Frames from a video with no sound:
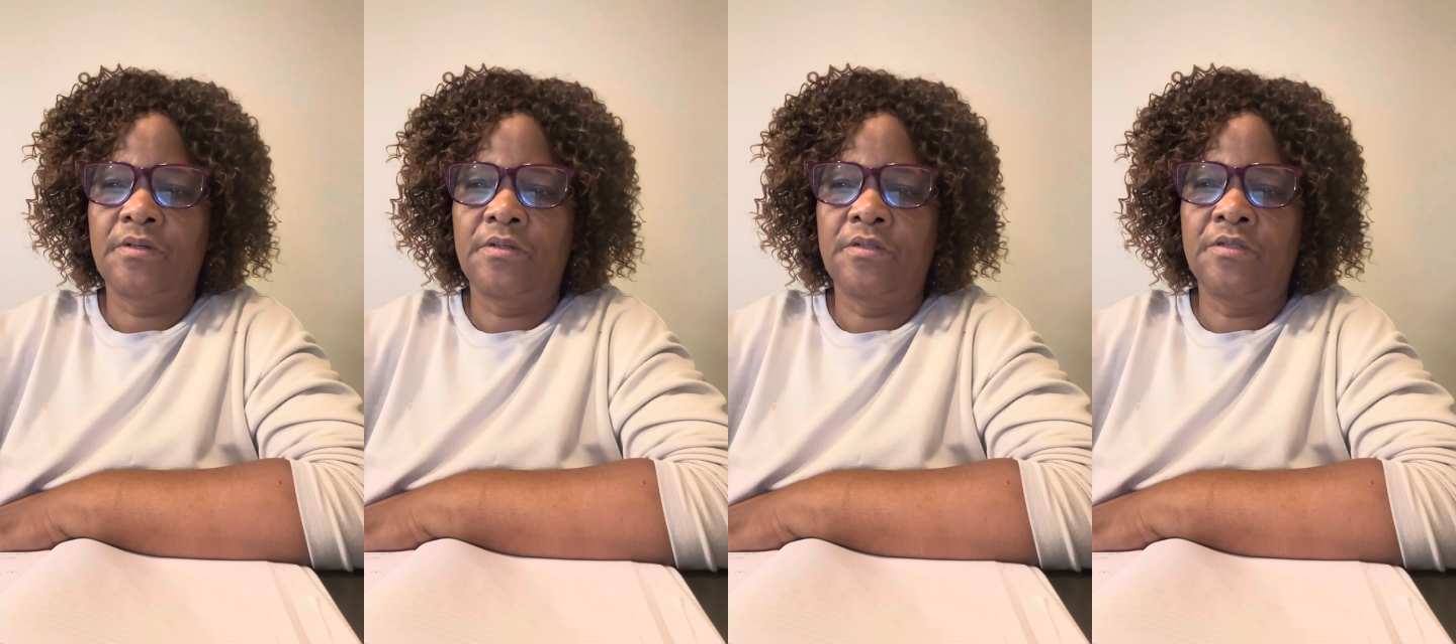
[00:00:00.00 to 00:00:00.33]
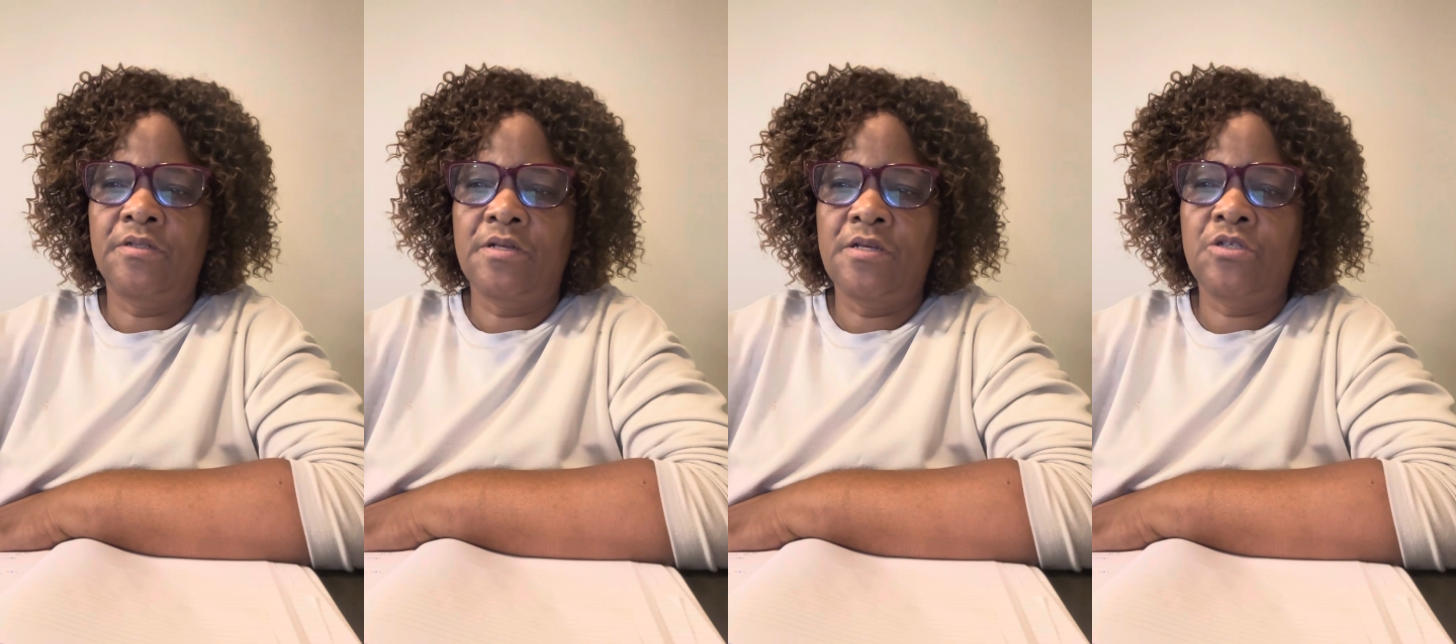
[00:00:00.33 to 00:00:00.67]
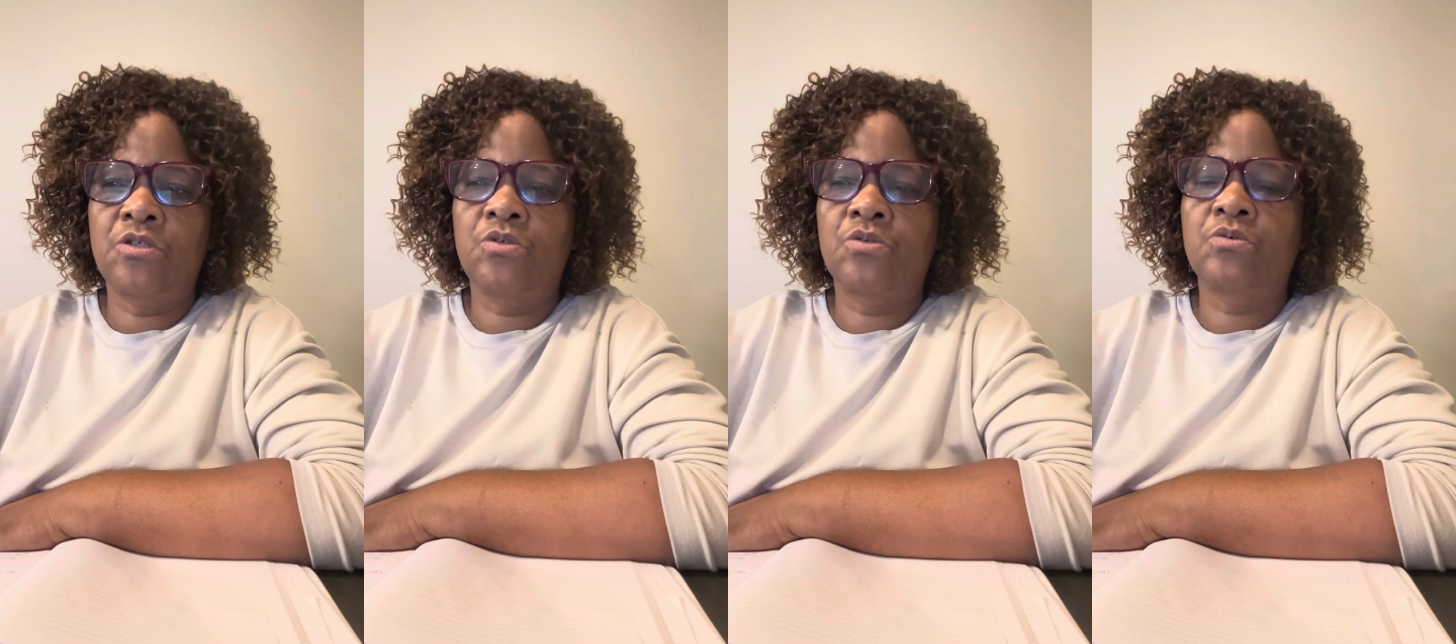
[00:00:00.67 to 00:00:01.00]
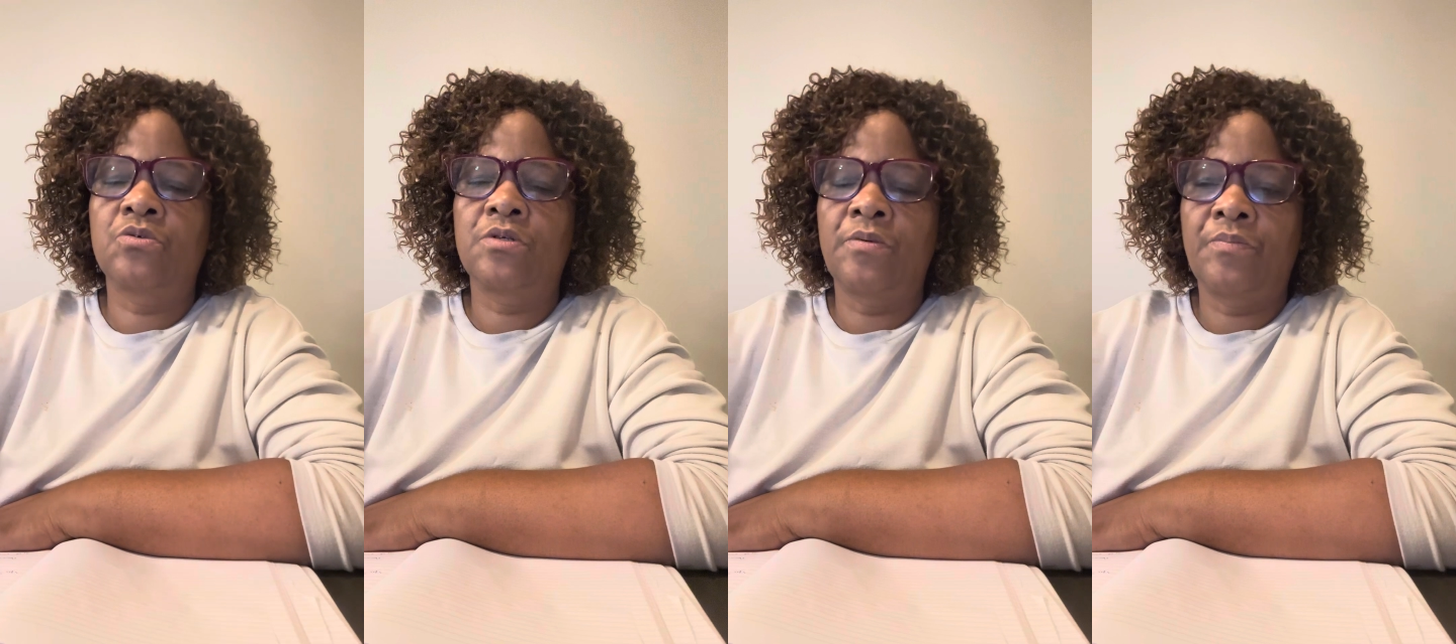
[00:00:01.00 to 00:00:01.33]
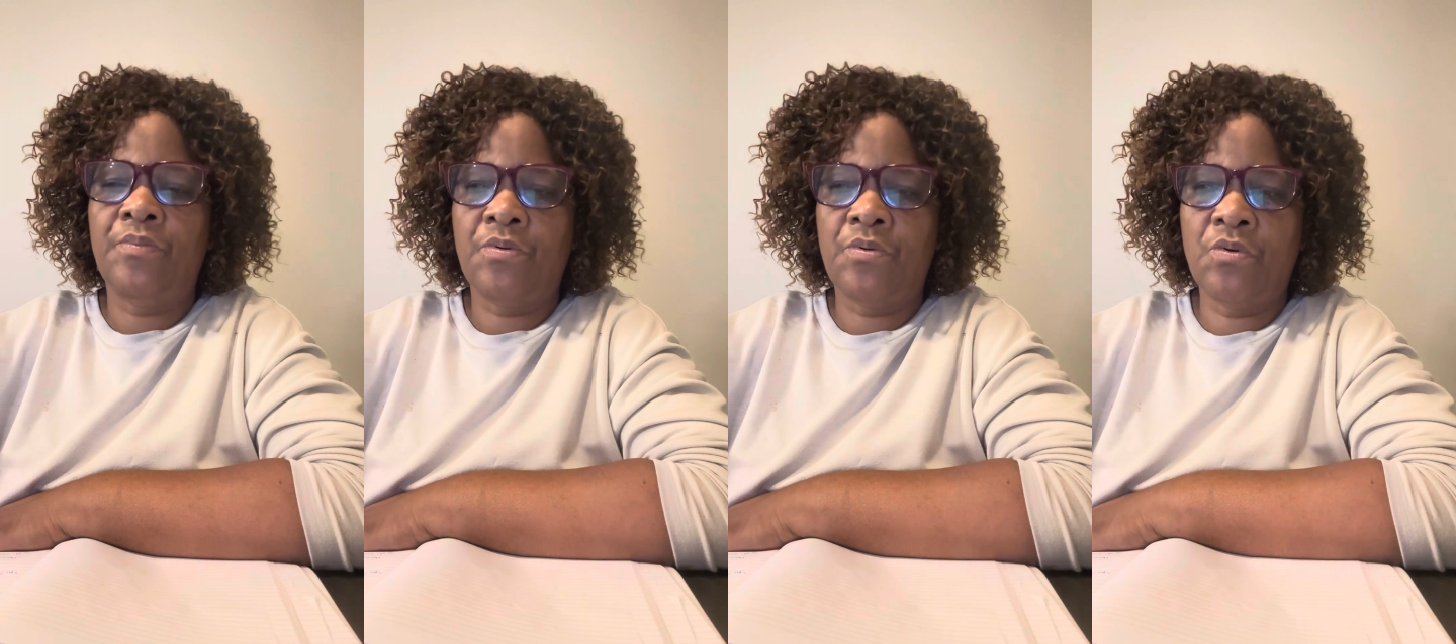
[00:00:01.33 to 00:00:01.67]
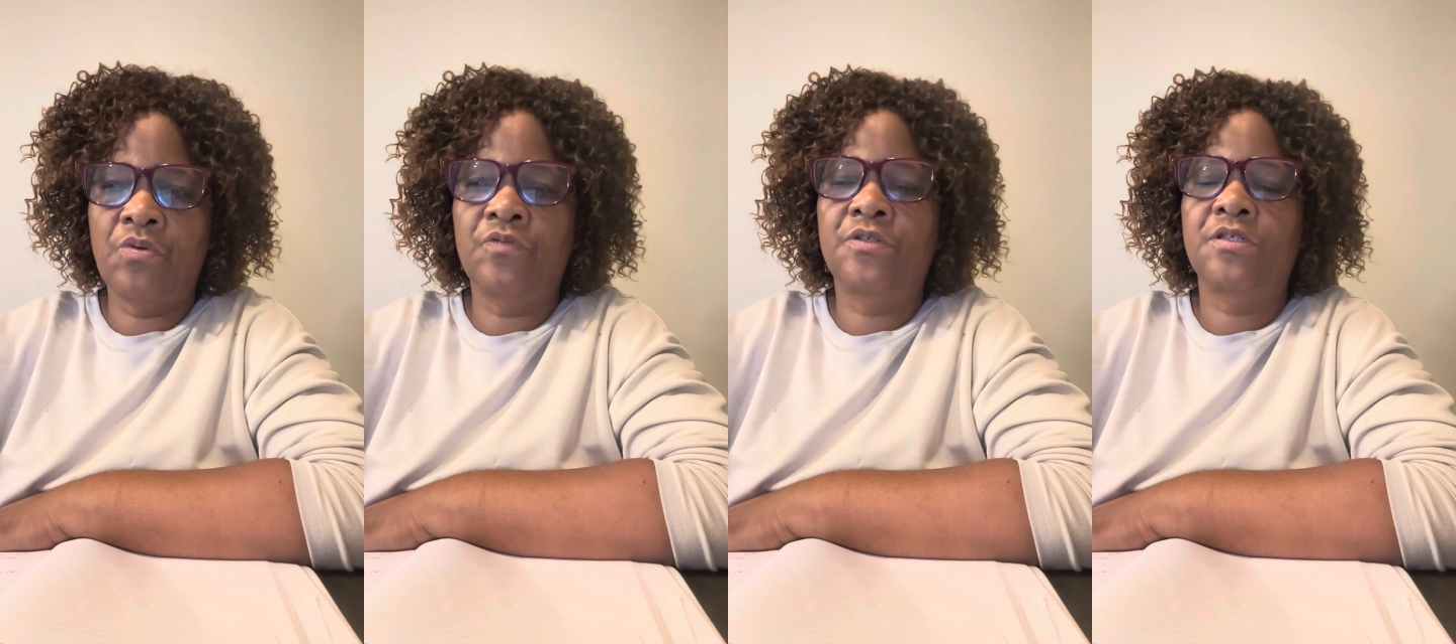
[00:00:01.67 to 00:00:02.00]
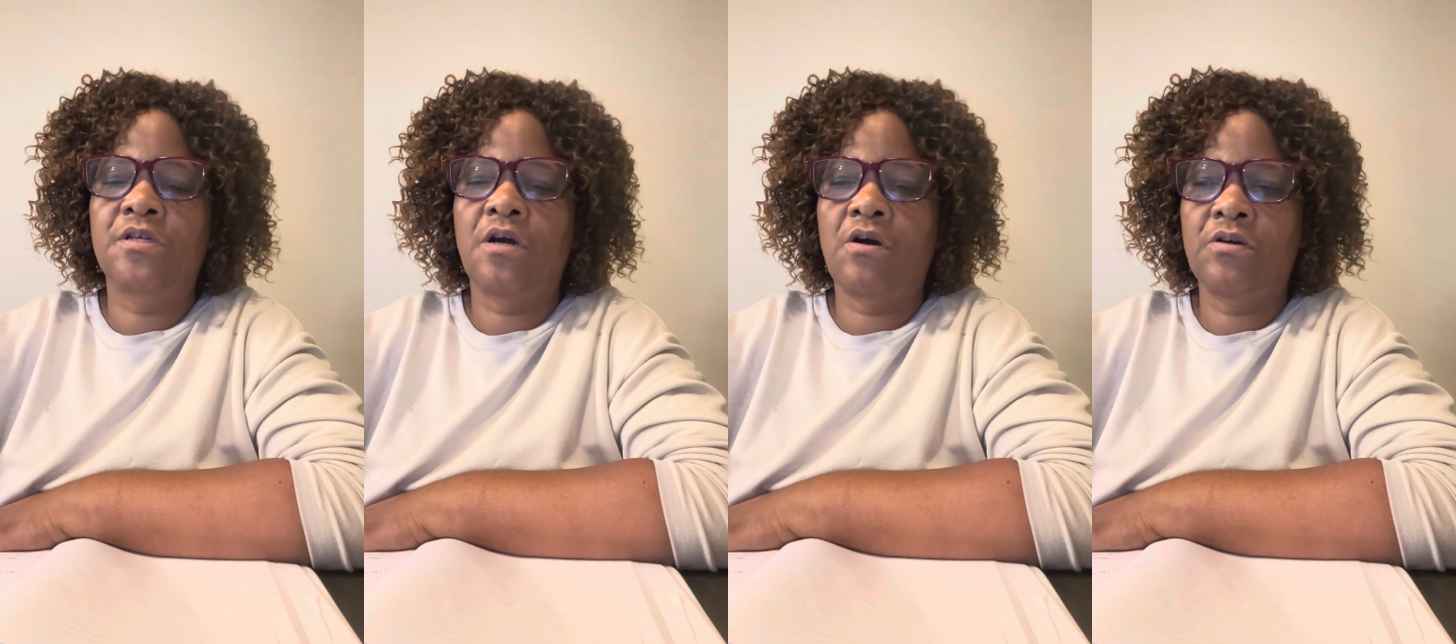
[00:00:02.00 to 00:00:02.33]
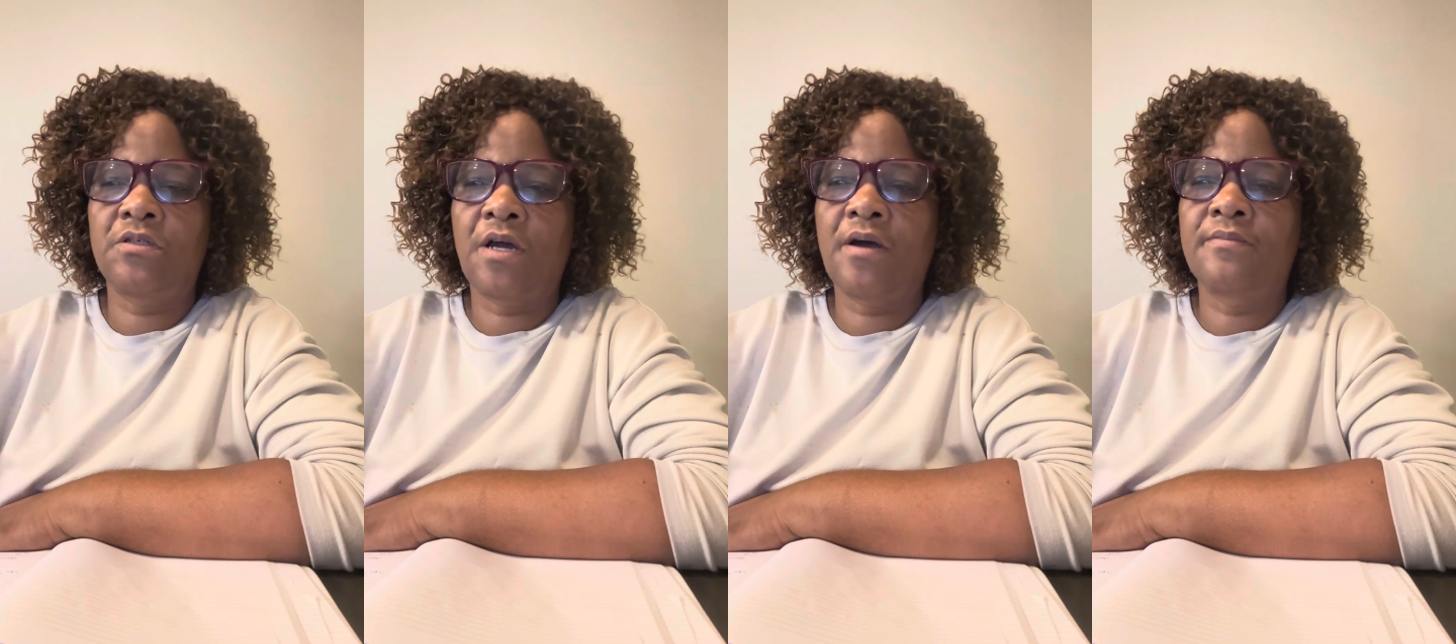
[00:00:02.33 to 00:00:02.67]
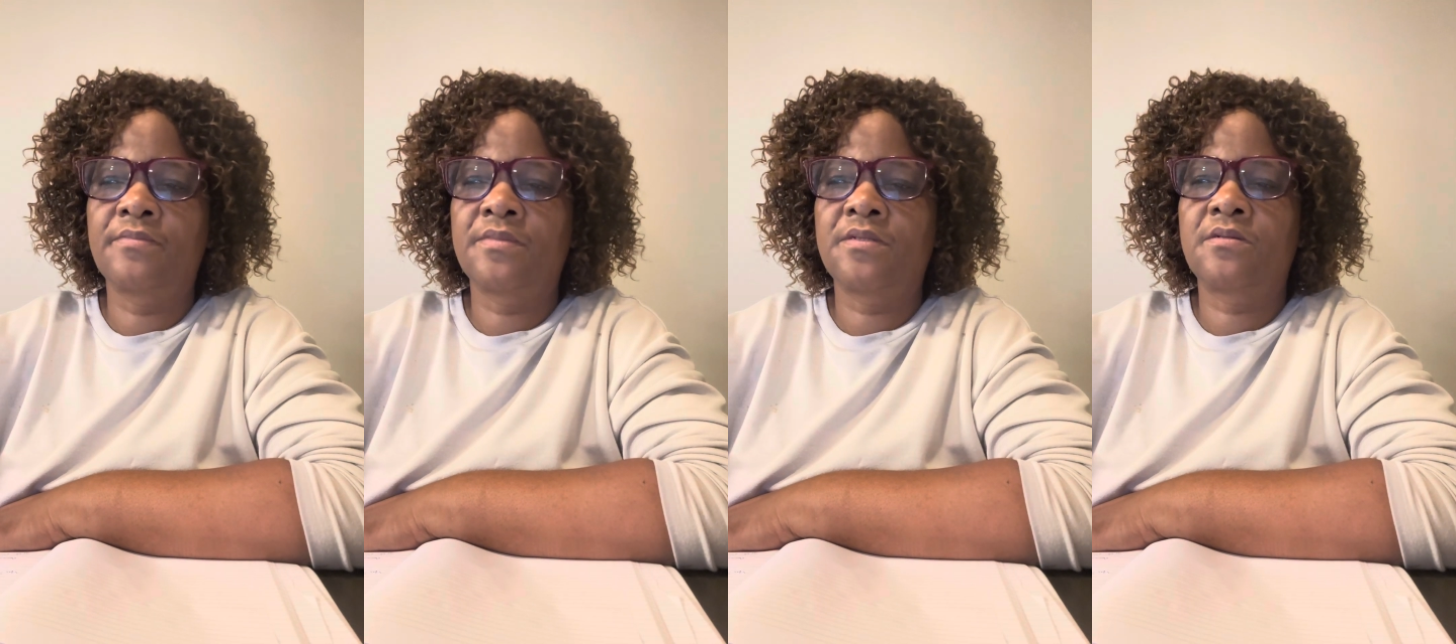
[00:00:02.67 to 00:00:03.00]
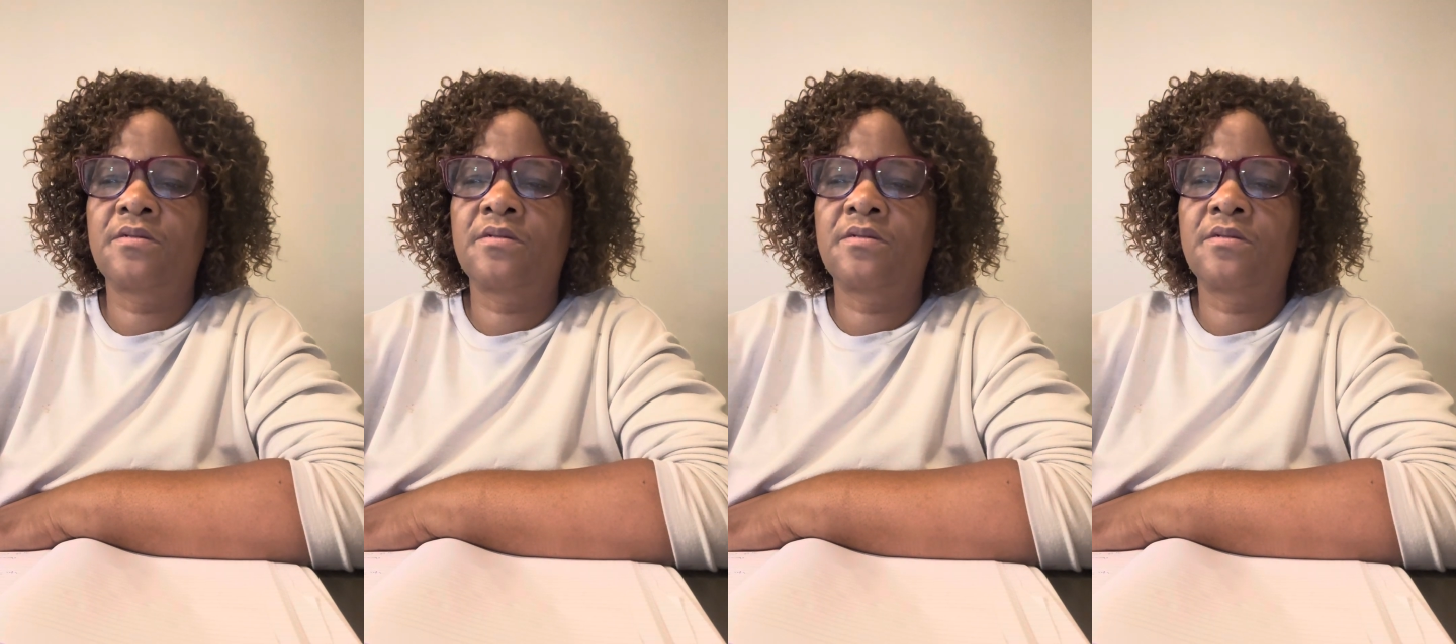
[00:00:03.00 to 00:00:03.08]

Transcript: It leads to improved outcomes